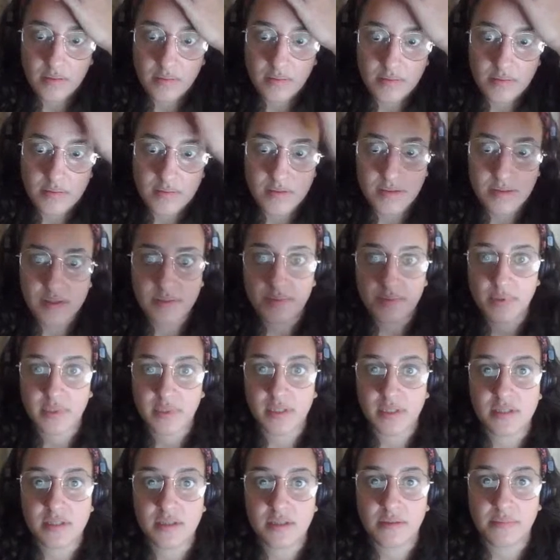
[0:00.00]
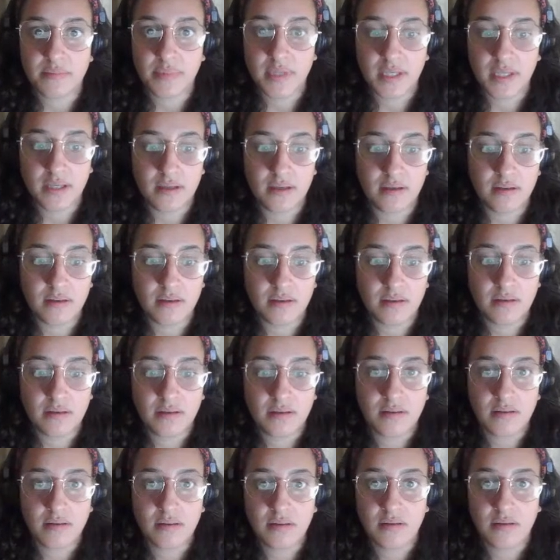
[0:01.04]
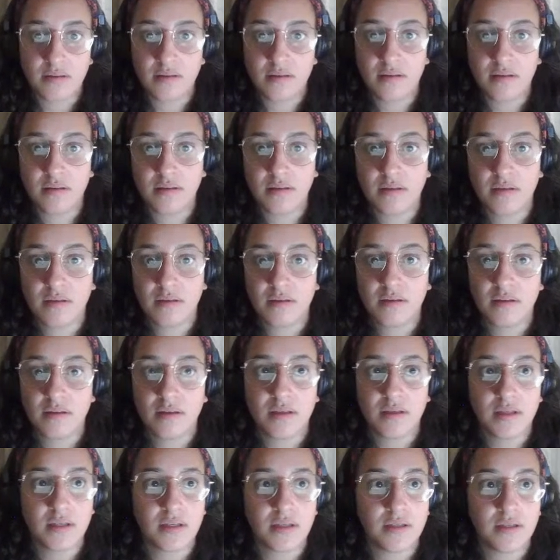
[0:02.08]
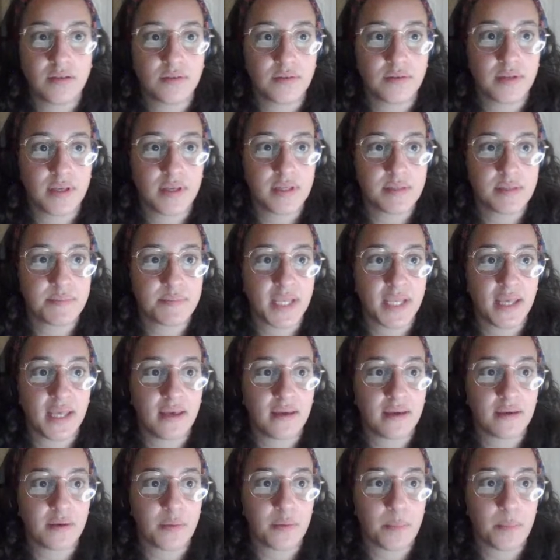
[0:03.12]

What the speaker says: Just bring this up here, and I do that as black.